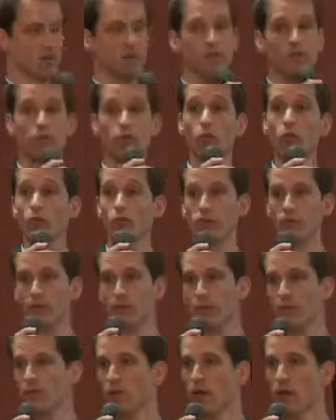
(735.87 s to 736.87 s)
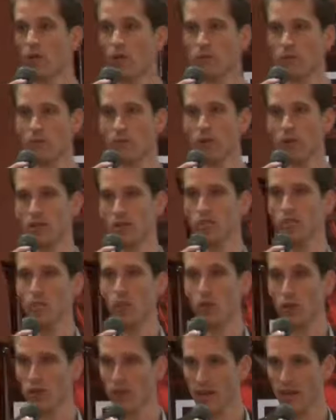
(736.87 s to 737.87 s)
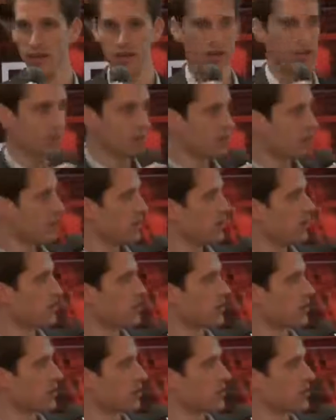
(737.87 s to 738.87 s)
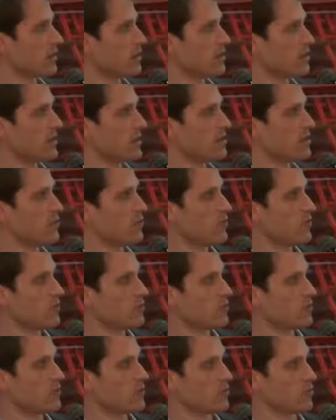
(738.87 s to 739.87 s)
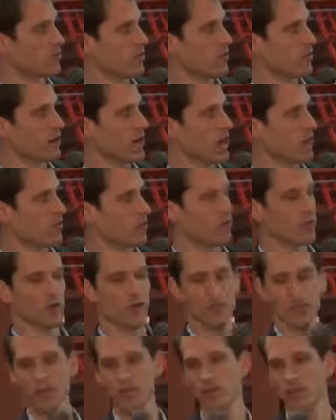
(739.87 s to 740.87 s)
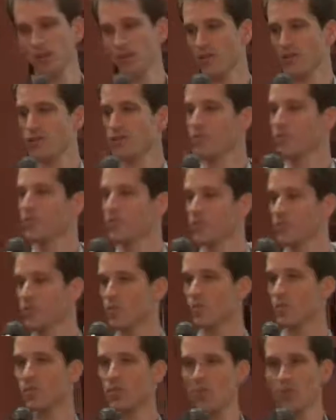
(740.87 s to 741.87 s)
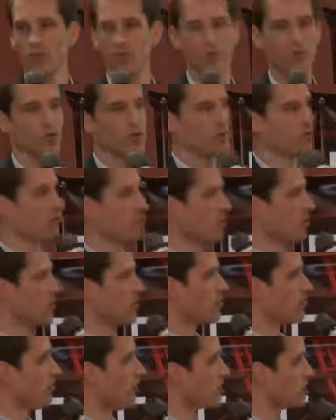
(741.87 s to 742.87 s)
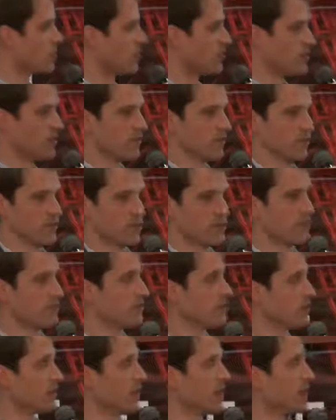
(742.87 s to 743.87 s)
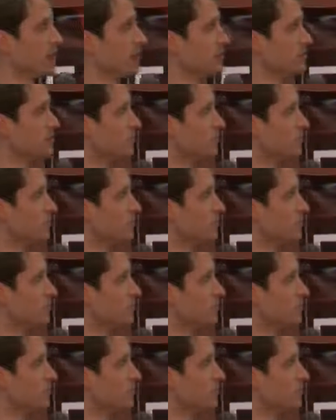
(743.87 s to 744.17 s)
Of course, we would always want more data to continue this trend outwards. We're in the process of receiving that.